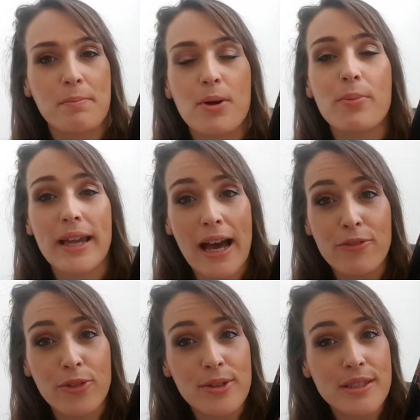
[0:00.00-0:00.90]
But we have
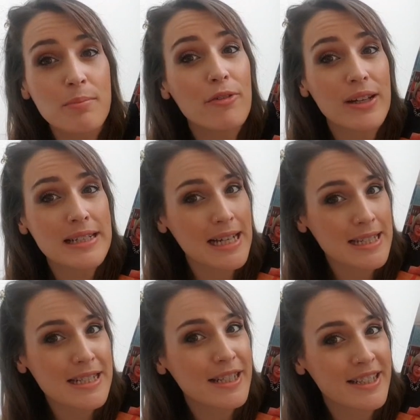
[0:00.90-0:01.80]
got some
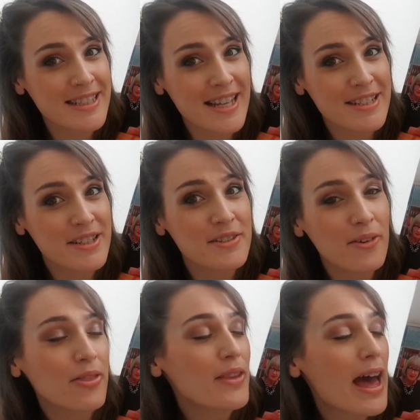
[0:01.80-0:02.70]
fantastic contestants
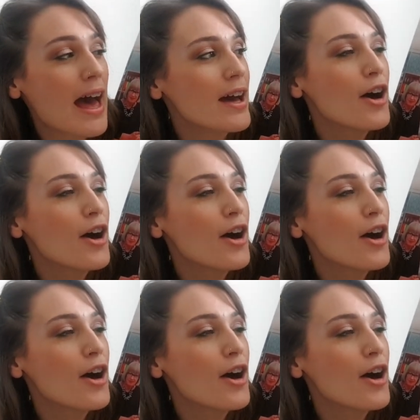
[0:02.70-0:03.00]
on there.